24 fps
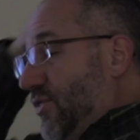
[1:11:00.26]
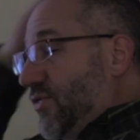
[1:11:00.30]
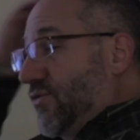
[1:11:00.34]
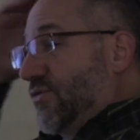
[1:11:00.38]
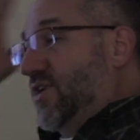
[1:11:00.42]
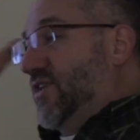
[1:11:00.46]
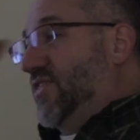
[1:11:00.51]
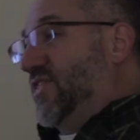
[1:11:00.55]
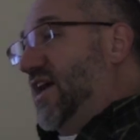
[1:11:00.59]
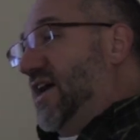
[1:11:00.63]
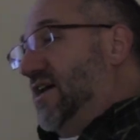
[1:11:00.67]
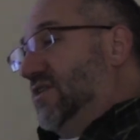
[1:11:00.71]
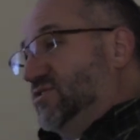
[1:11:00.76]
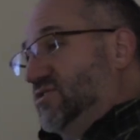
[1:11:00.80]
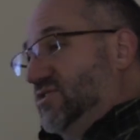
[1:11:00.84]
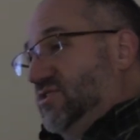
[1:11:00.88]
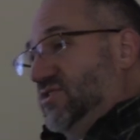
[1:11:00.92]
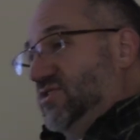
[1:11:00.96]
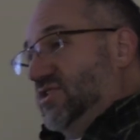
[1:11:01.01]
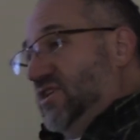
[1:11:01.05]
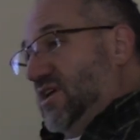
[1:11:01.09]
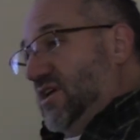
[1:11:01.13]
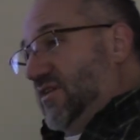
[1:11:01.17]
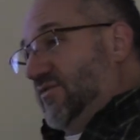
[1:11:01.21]
with three thousand
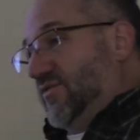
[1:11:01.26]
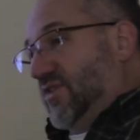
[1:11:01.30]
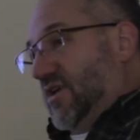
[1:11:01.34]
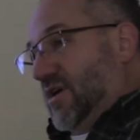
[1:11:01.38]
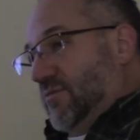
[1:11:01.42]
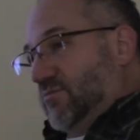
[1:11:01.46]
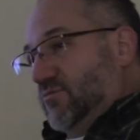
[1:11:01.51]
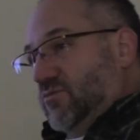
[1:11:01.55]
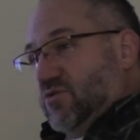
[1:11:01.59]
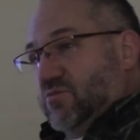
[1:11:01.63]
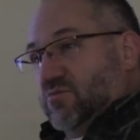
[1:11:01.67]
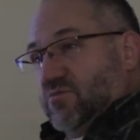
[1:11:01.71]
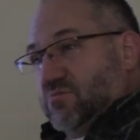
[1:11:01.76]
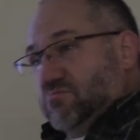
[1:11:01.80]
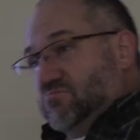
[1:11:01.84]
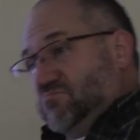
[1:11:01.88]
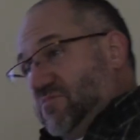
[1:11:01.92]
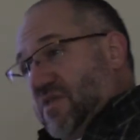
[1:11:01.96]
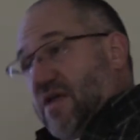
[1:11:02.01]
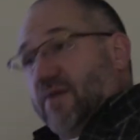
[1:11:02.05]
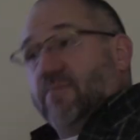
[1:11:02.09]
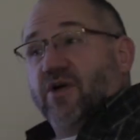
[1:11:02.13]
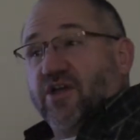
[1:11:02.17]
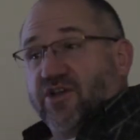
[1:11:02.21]
C F M, you,
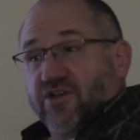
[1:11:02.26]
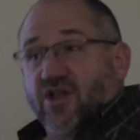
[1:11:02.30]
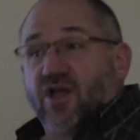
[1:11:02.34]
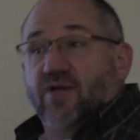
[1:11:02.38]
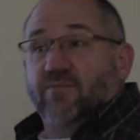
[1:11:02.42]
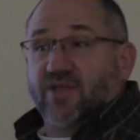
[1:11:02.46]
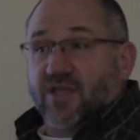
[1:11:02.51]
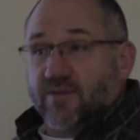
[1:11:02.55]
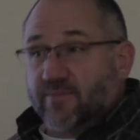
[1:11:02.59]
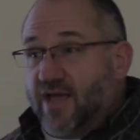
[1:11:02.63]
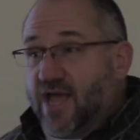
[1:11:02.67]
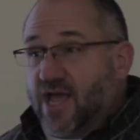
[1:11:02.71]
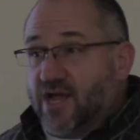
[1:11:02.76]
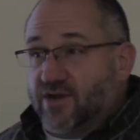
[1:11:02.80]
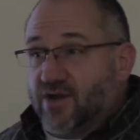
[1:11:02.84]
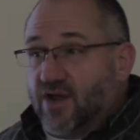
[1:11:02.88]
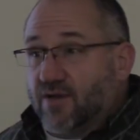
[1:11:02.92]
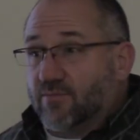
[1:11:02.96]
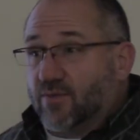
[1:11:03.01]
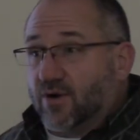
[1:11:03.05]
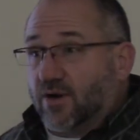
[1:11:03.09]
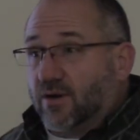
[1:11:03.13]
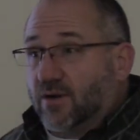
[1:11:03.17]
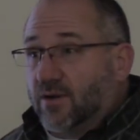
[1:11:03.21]
that might not be a bad
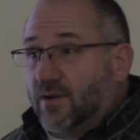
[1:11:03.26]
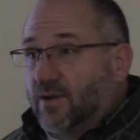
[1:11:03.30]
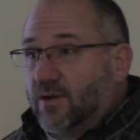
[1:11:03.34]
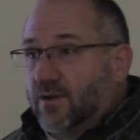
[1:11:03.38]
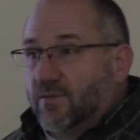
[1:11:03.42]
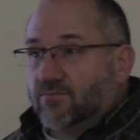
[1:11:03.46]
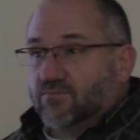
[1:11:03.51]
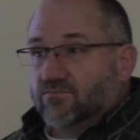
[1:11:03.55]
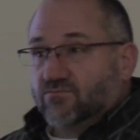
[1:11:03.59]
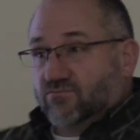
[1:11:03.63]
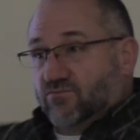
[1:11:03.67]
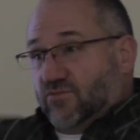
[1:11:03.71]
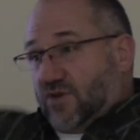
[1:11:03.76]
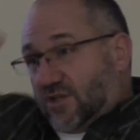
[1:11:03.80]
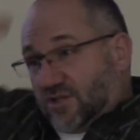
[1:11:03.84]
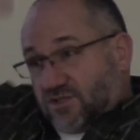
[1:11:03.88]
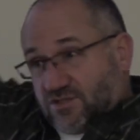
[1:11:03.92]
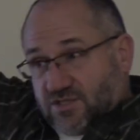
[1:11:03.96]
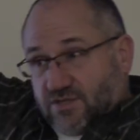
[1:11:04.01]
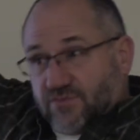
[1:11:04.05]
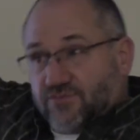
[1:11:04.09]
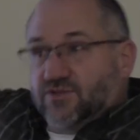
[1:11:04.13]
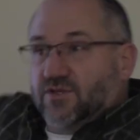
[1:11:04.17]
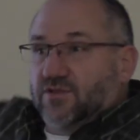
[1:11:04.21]
number
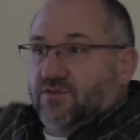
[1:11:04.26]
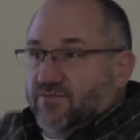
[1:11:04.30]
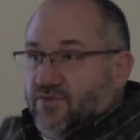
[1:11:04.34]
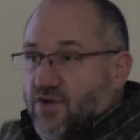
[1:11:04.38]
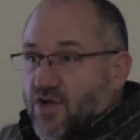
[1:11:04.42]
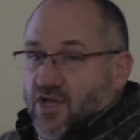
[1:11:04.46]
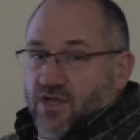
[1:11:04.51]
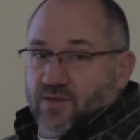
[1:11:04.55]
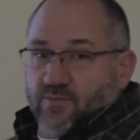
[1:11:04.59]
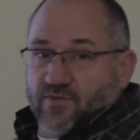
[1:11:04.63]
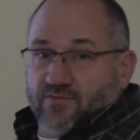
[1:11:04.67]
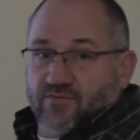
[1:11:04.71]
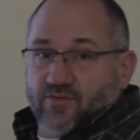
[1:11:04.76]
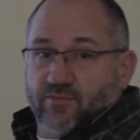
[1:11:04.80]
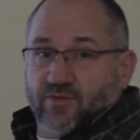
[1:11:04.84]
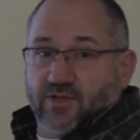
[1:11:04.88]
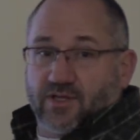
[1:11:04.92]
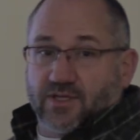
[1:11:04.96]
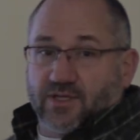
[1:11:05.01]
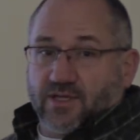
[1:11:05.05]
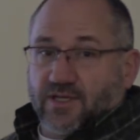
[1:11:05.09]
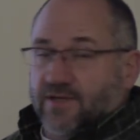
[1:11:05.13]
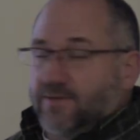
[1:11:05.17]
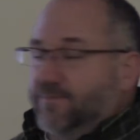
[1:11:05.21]
relative to the volume of the
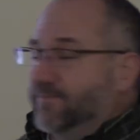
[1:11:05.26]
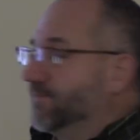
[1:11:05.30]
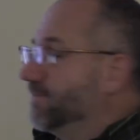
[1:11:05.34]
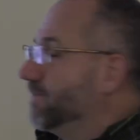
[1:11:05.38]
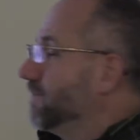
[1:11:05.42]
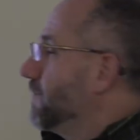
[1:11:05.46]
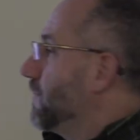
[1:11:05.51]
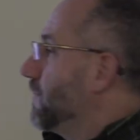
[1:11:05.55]
building.